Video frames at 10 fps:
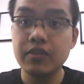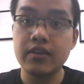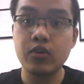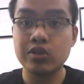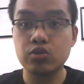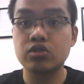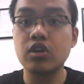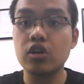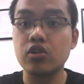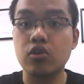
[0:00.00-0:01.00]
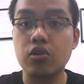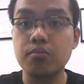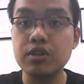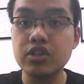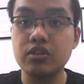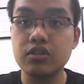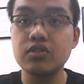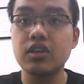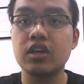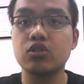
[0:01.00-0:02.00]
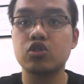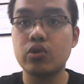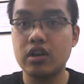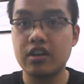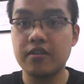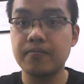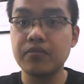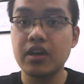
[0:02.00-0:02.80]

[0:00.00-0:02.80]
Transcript: if you want to start your own business in Australia,